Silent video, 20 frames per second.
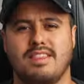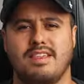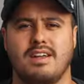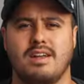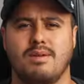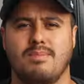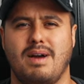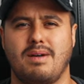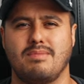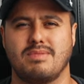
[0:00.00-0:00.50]
Thought
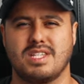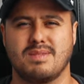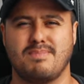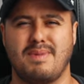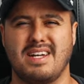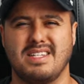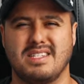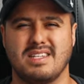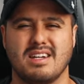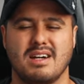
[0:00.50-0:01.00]
about
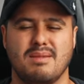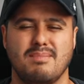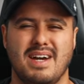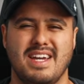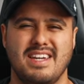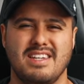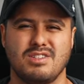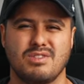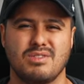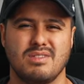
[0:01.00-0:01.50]
spicing up my
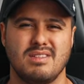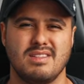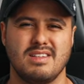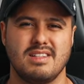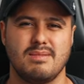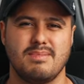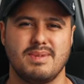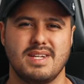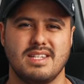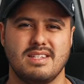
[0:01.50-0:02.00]
intro a
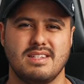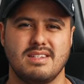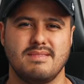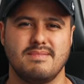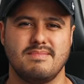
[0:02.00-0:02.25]
little bit.